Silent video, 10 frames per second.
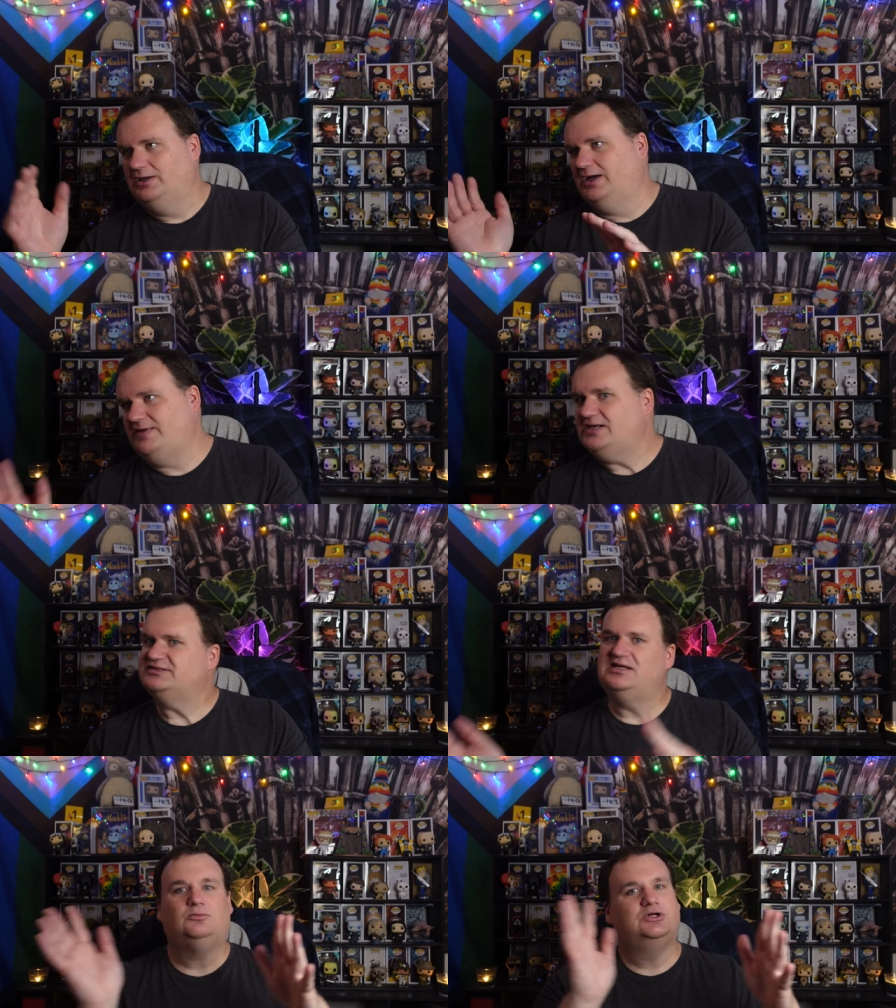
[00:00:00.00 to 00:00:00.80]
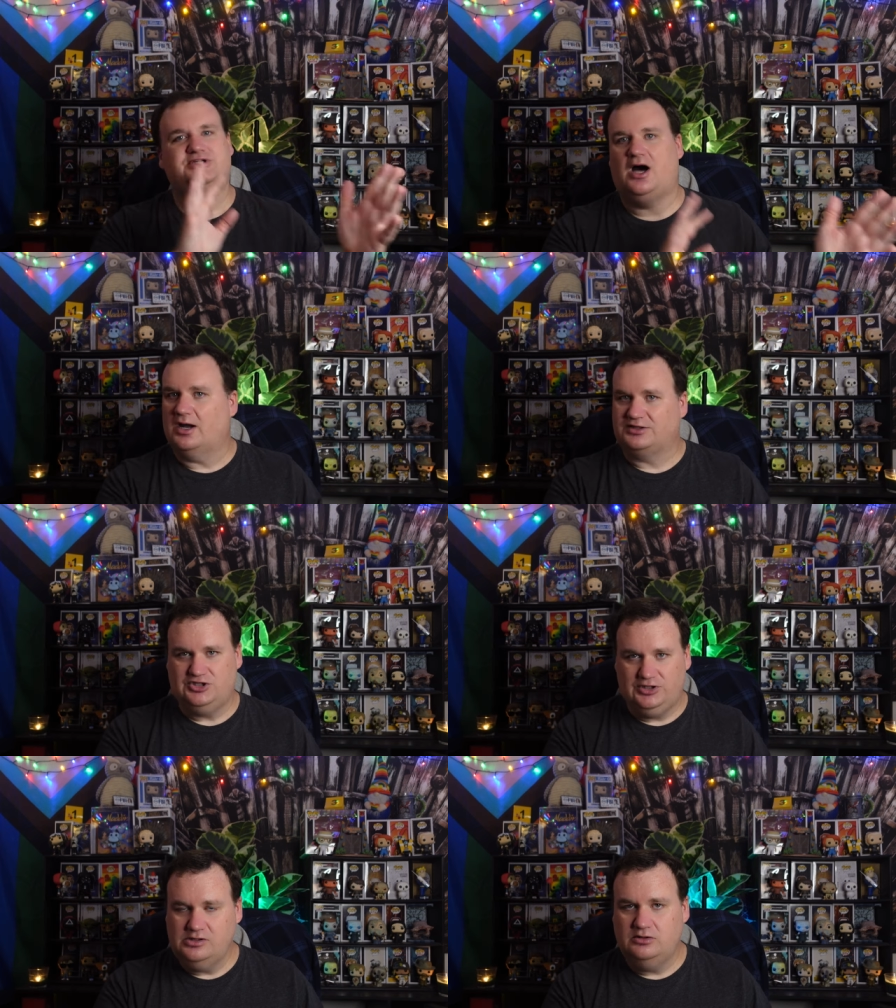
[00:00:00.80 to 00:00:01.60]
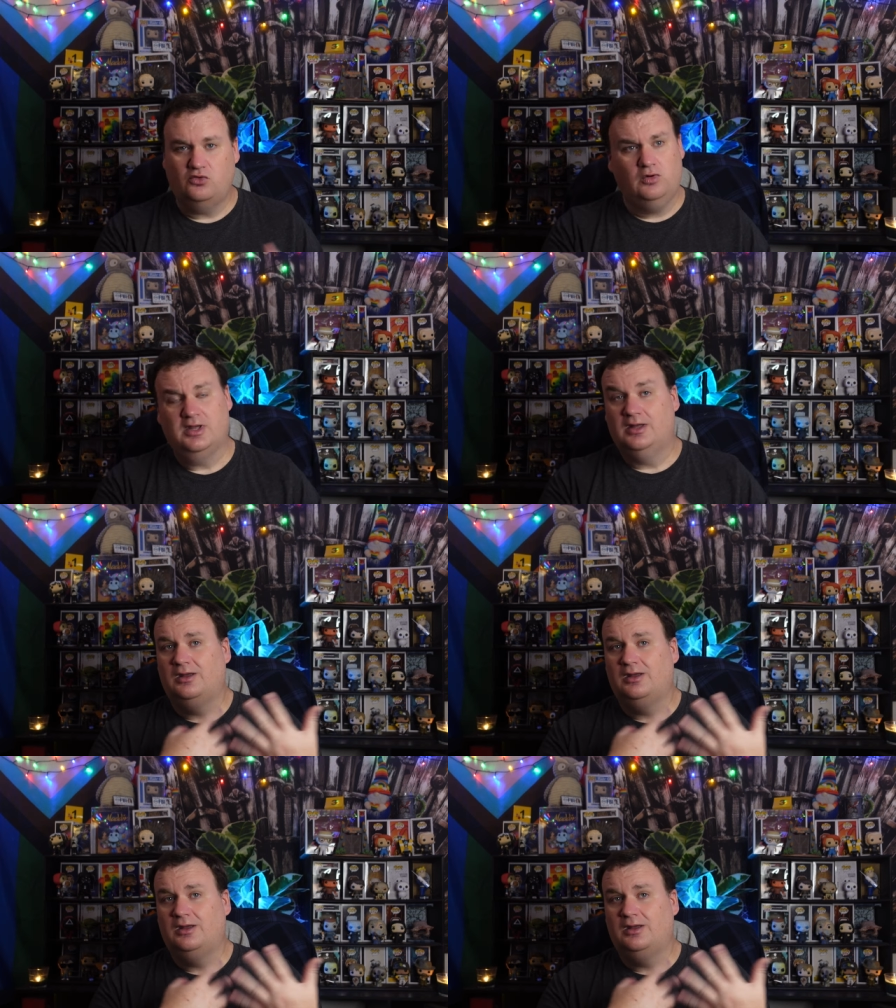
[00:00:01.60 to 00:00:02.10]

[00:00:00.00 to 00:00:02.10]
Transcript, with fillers: and that someone talked to you,